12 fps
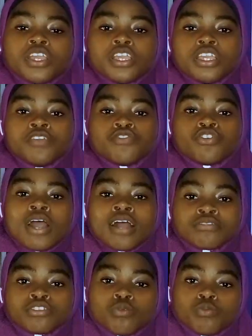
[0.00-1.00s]
If you have
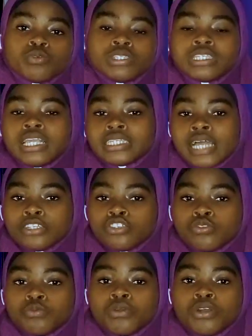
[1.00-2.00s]
some woods, let's
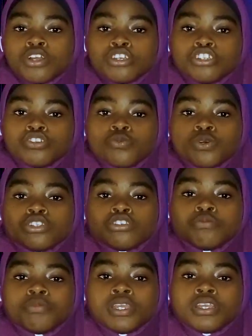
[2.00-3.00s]
assume you want to
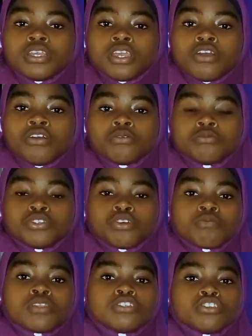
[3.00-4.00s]
make
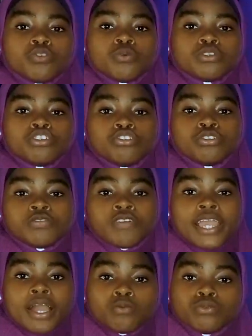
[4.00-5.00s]
something, so you want to use
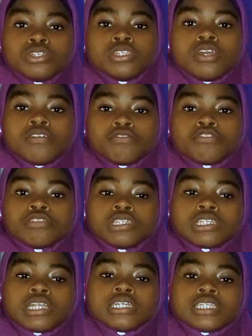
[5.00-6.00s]
firewood, for
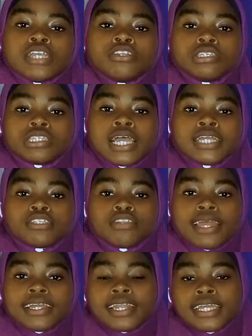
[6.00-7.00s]
instance, and you decide to
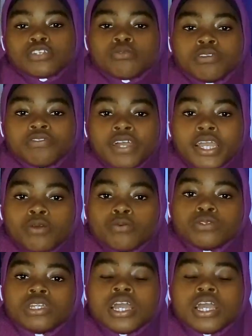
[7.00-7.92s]
like light up the firewood.